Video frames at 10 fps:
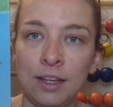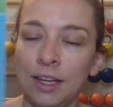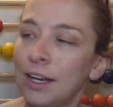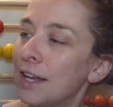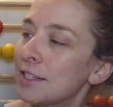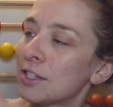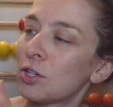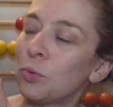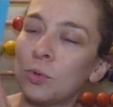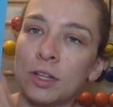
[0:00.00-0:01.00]
It has this
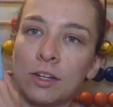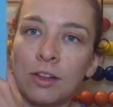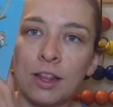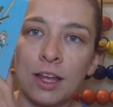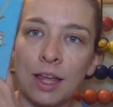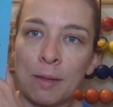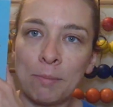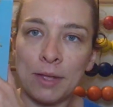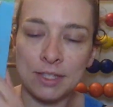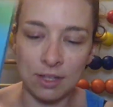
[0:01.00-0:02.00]
cool little
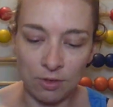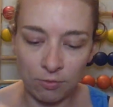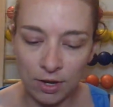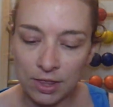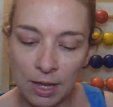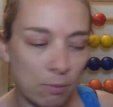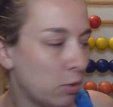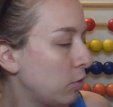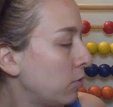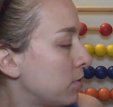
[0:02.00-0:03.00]
compass on the front that
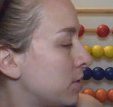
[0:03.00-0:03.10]
moves.